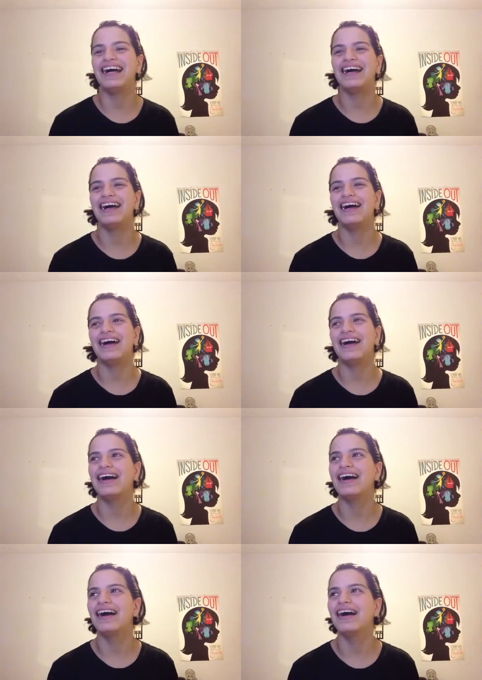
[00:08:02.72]

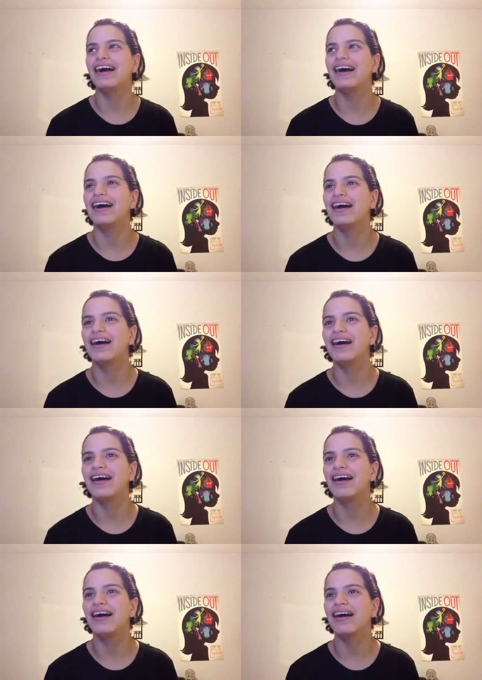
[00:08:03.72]

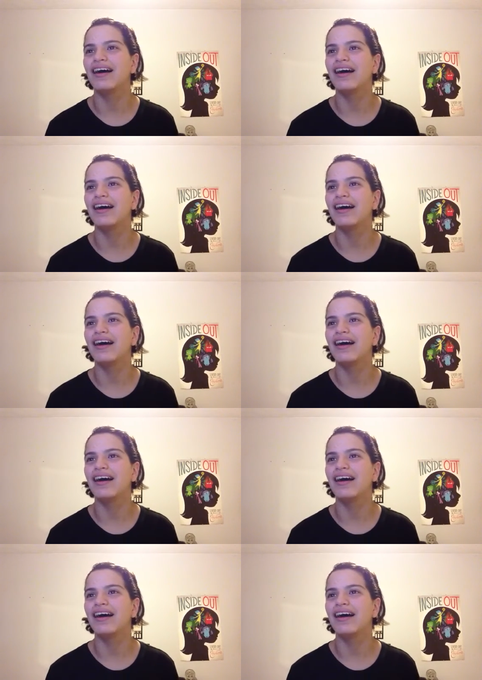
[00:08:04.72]
[no speech]